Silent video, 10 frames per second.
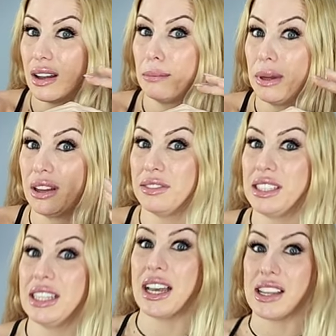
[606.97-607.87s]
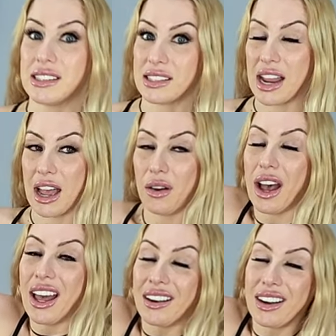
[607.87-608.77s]
above Diaz now.
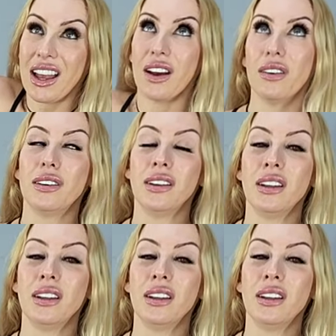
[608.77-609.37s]
I don't know.